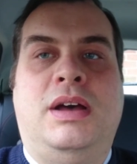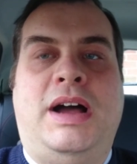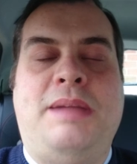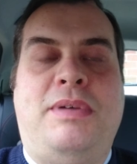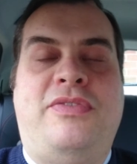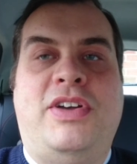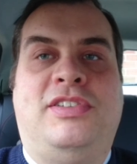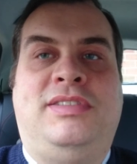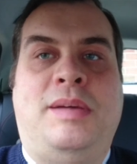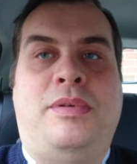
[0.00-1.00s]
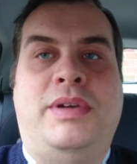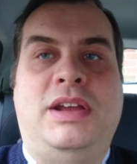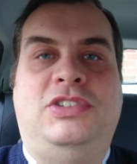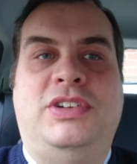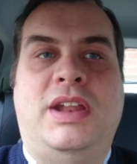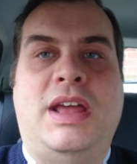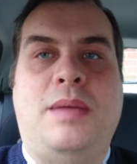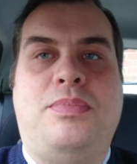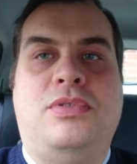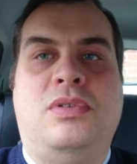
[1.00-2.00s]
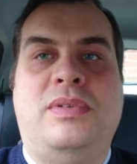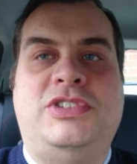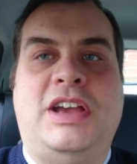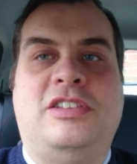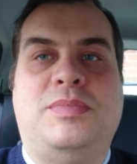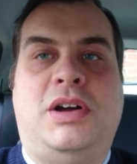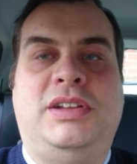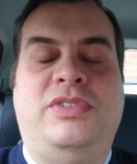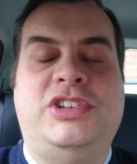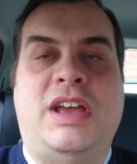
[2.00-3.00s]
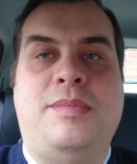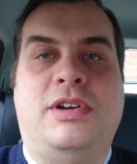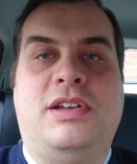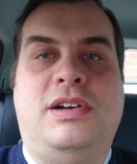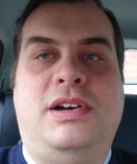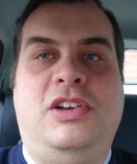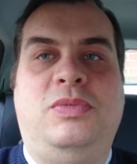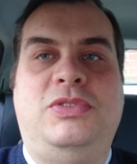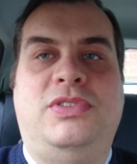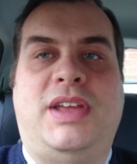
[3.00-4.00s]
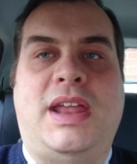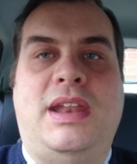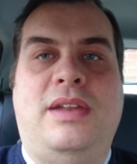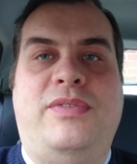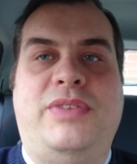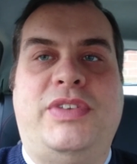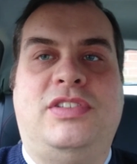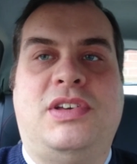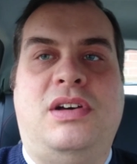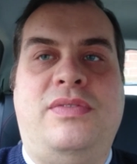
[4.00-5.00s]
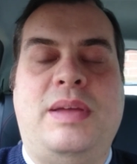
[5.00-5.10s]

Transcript: I had my first collaboration in April with James Martin for JM on Cars, which was again this car, the